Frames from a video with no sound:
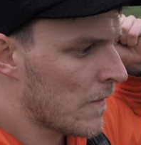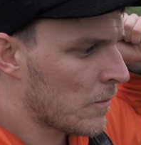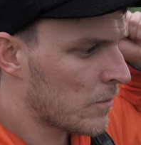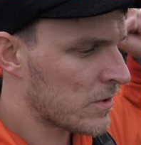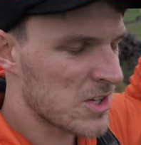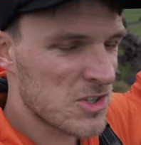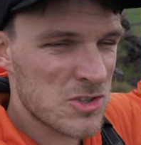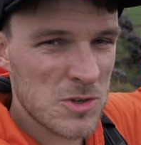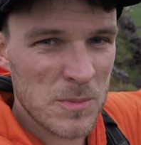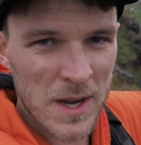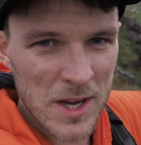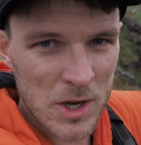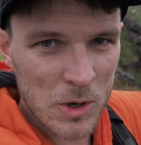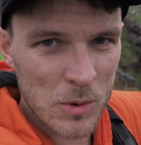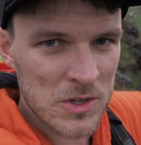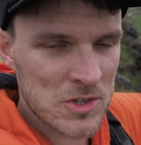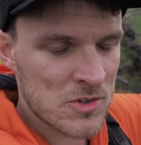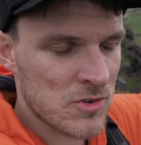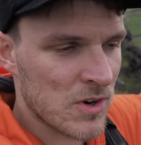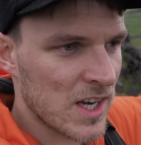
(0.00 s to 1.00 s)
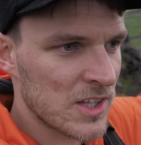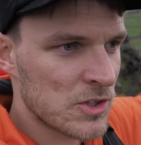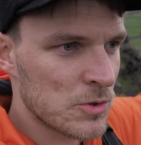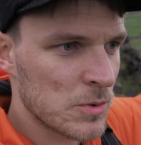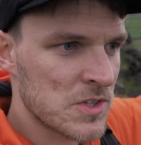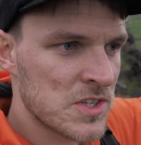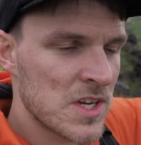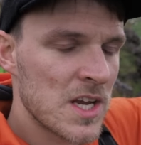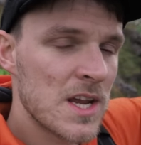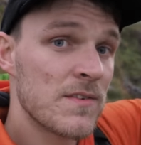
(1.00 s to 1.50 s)
which is something I always try to
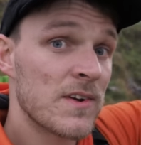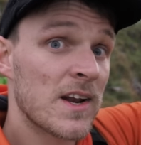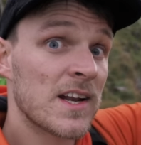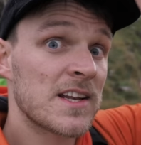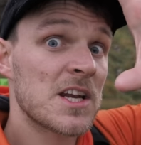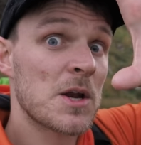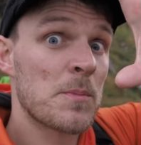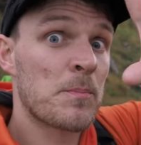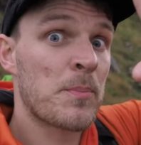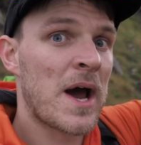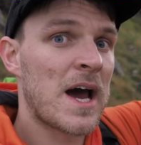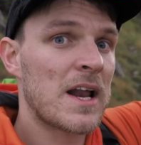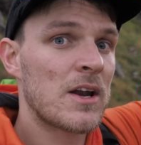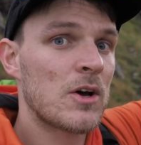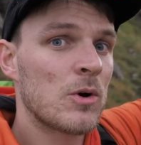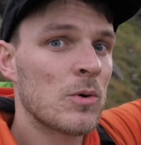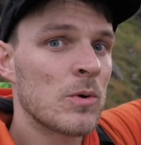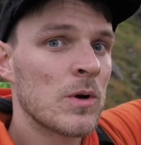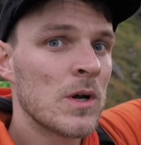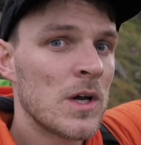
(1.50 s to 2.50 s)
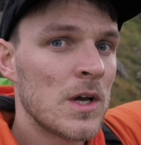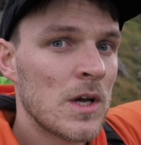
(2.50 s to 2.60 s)
achieve, and I did a panel,